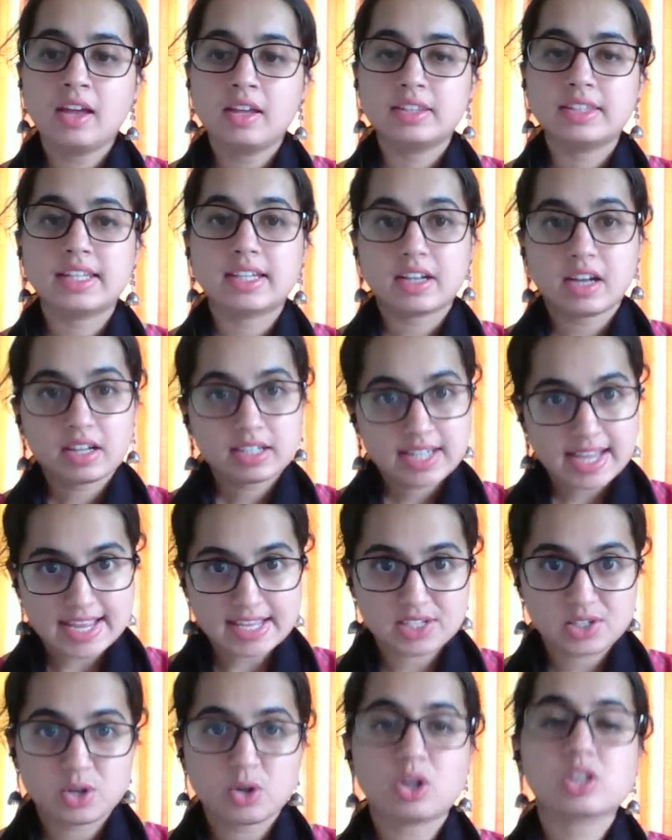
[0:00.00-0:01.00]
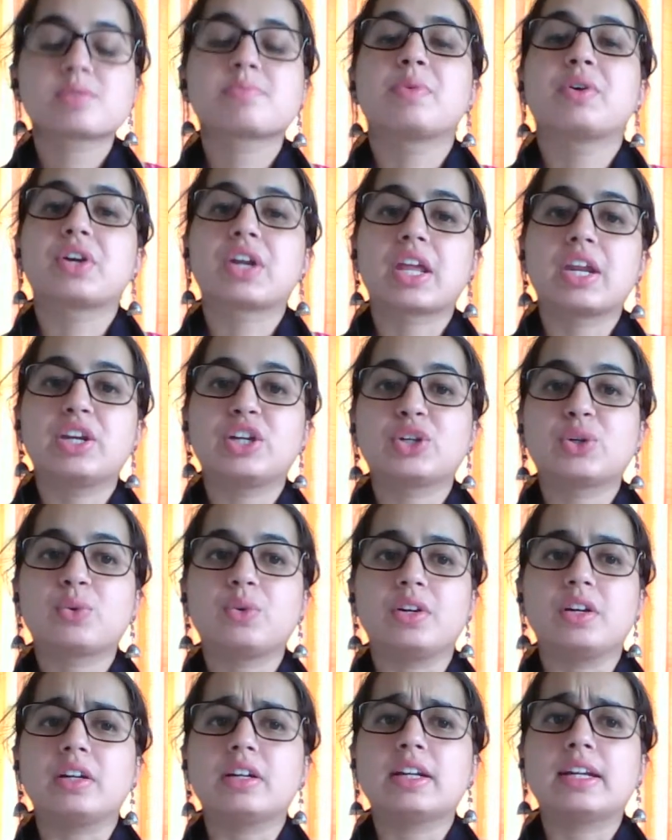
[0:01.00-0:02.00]
There are case laws pertaining to
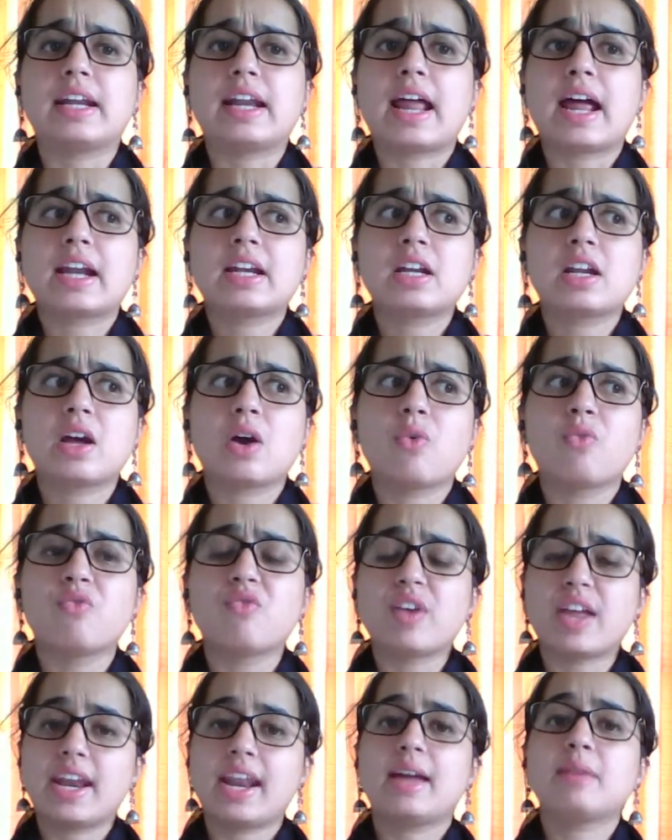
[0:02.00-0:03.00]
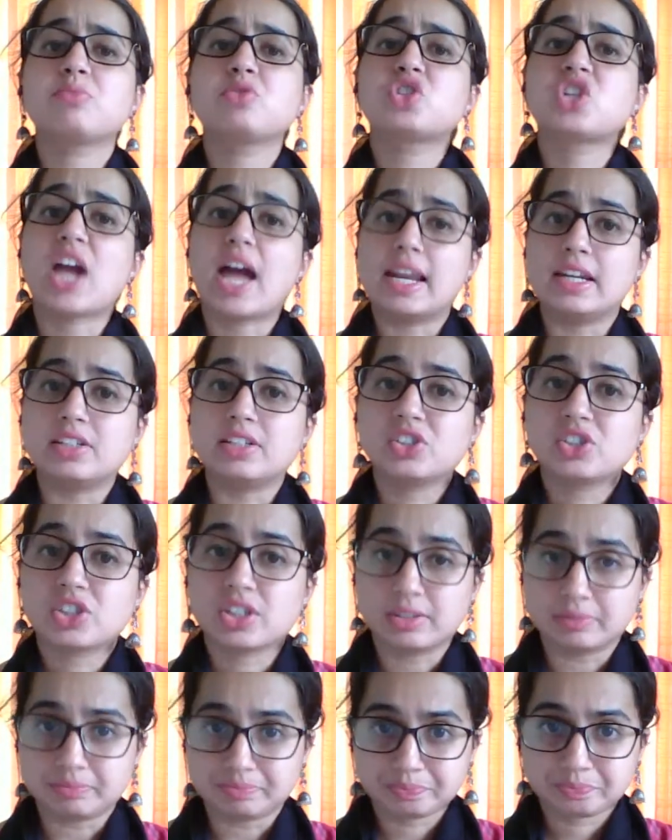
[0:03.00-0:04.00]
it that when I'm
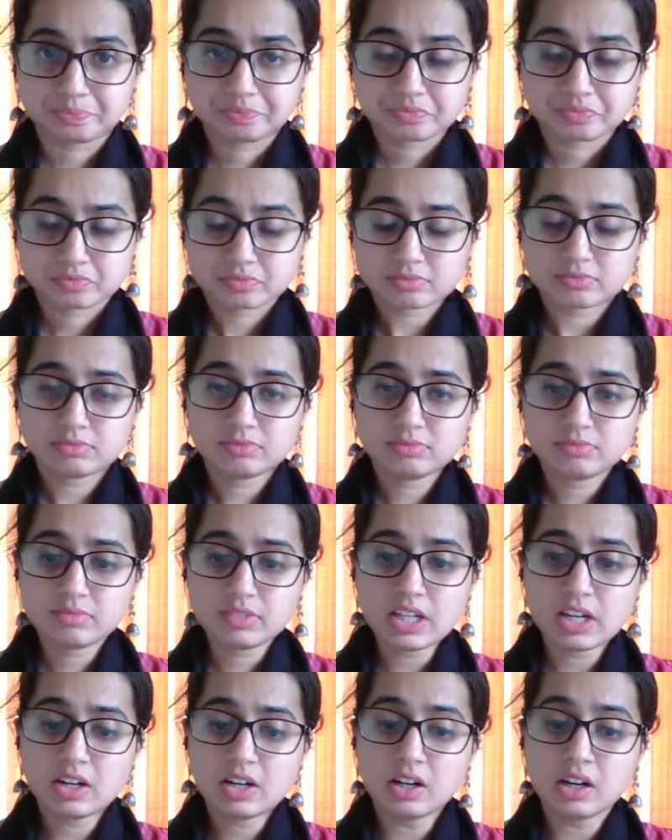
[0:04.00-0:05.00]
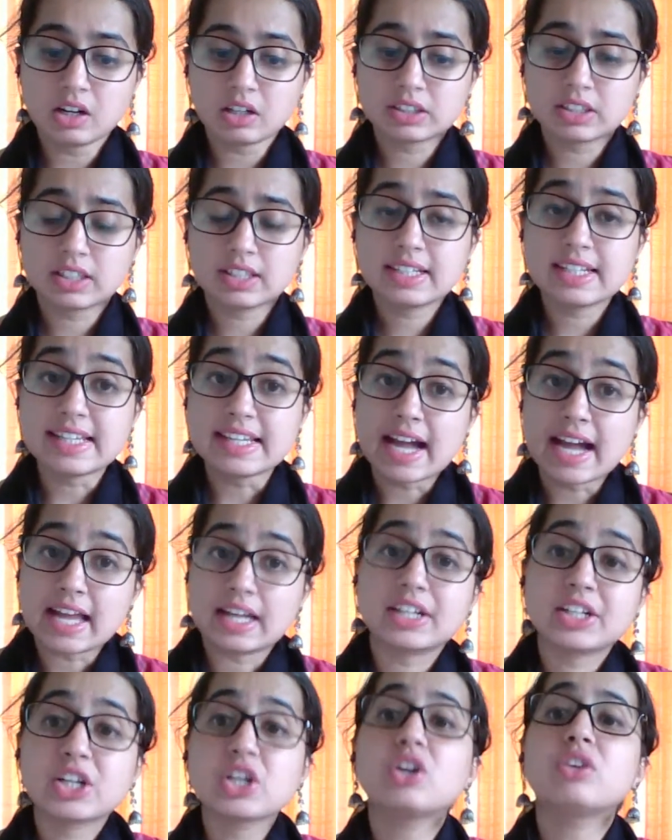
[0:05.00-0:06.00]
challenging the
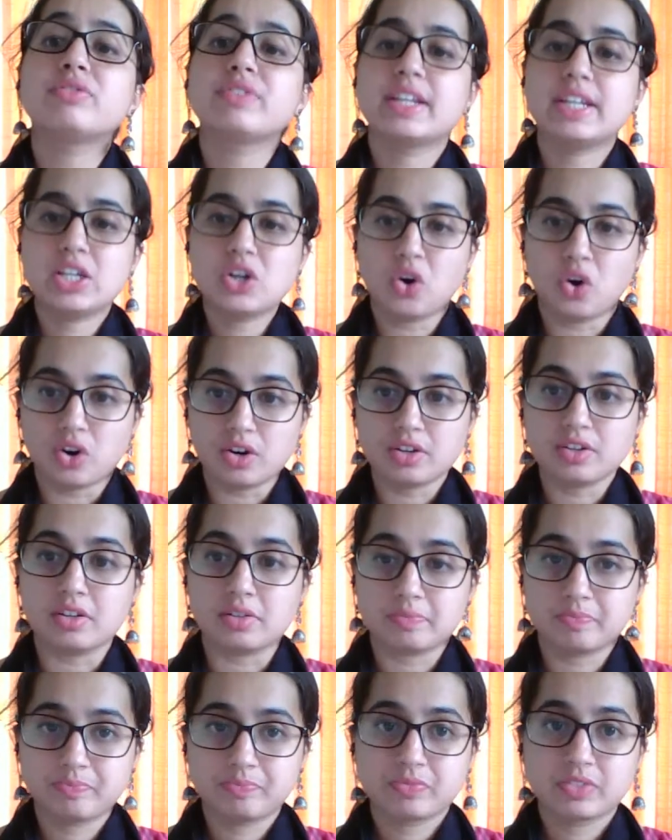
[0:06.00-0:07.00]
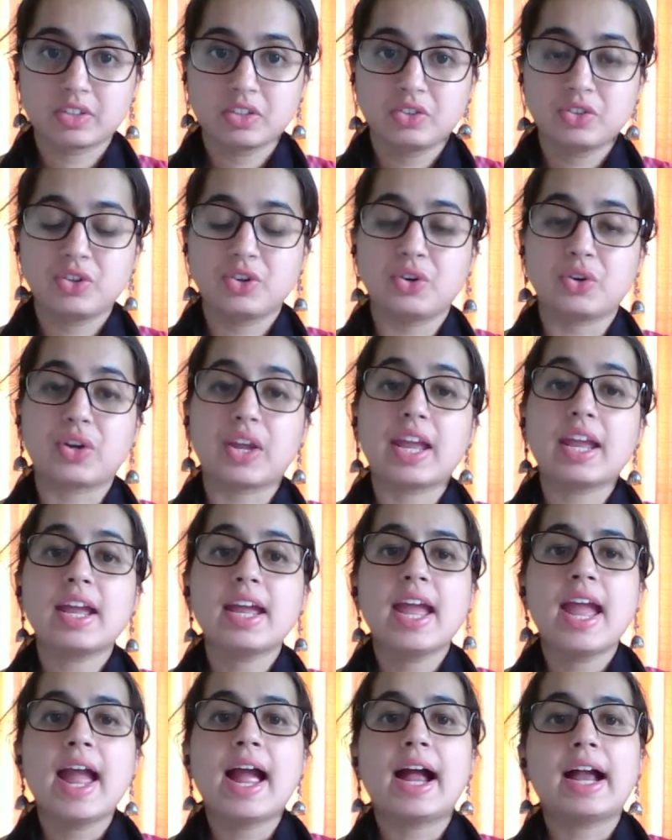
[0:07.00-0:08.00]
legality of any order, okay,
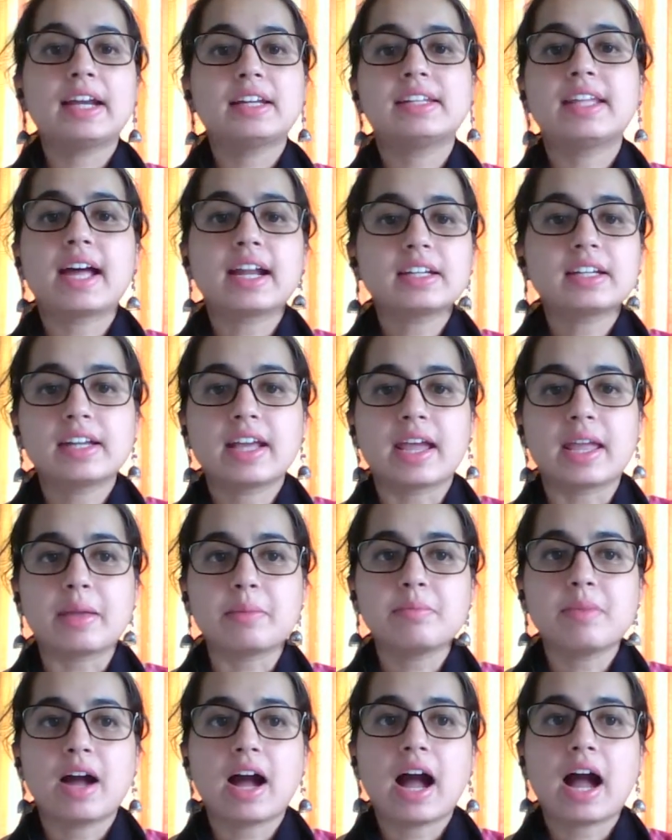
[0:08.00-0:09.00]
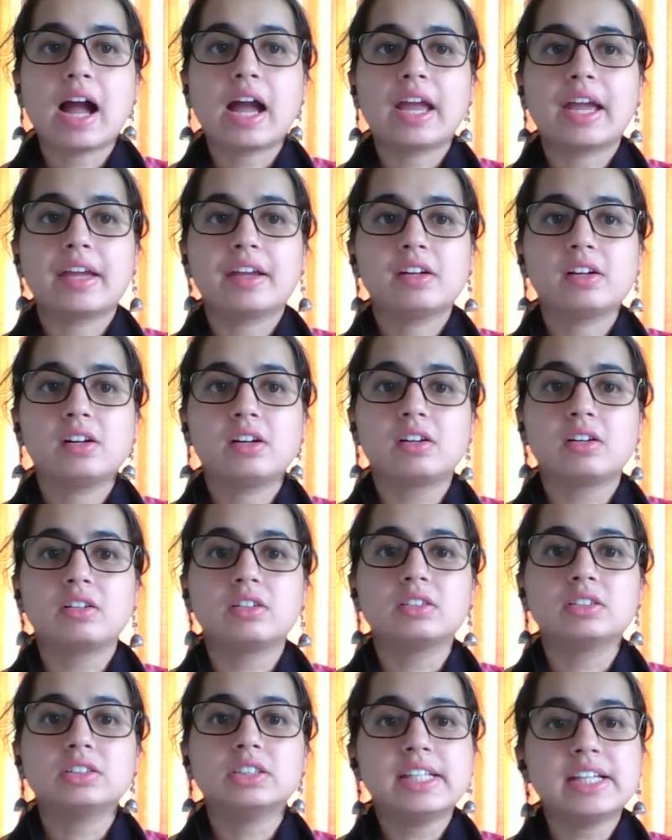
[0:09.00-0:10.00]
at that time I
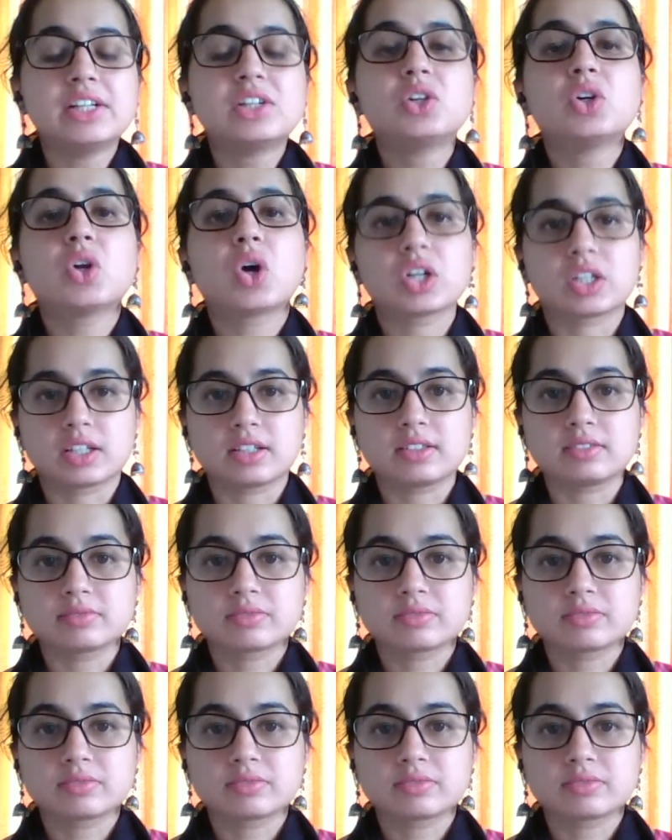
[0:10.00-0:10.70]
need not